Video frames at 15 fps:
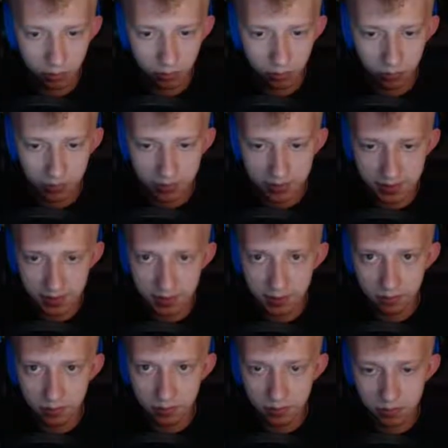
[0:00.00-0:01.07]
What is that?
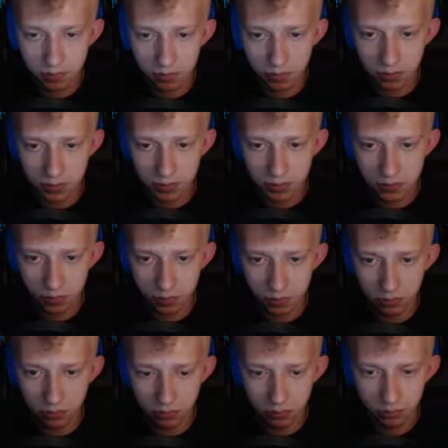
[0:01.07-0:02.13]
Cursed Sword?
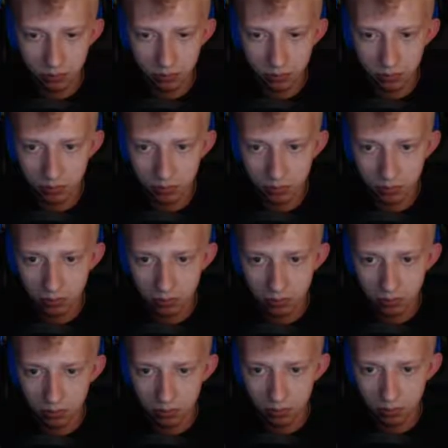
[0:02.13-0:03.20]

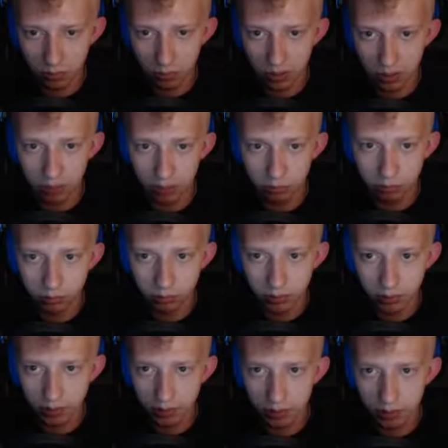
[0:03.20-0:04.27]
Wow.
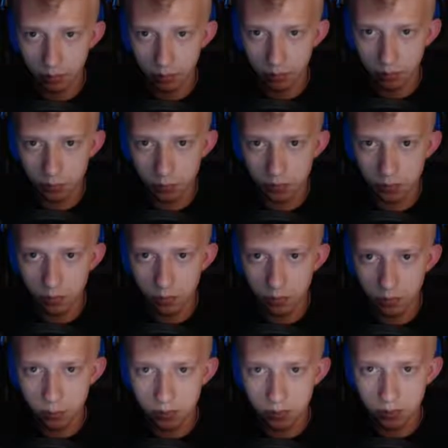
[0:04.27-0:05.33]
That one
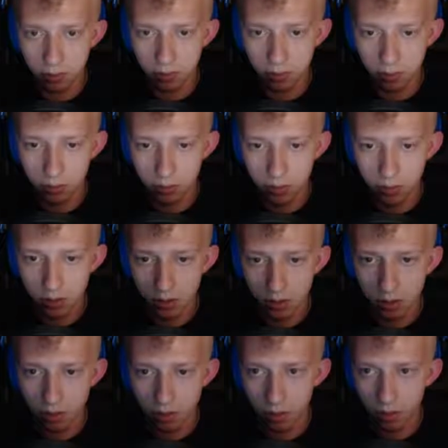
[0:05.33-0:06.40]
was weaker.
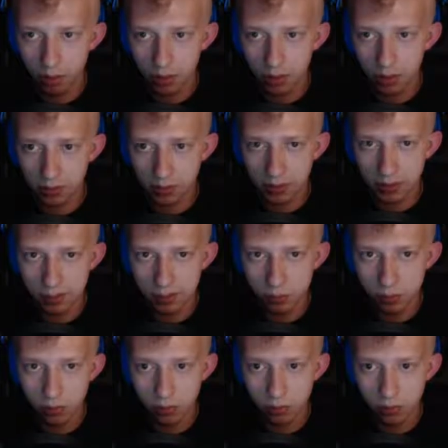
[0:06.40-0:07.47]
Alright, we got the last
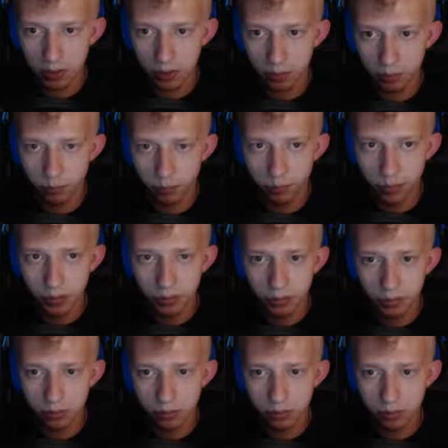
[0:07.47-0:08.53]
one. We got a big
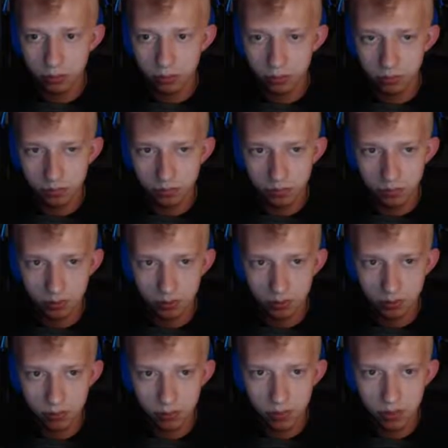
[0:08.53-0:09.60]
old tunnel
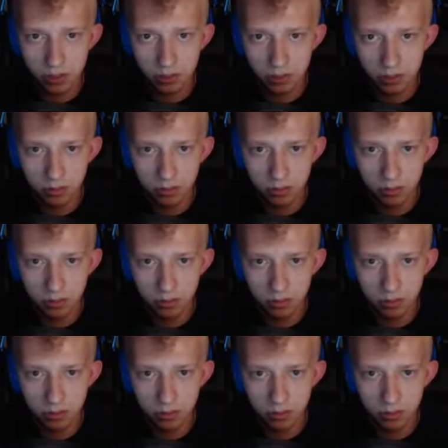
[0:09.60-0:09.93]
spider.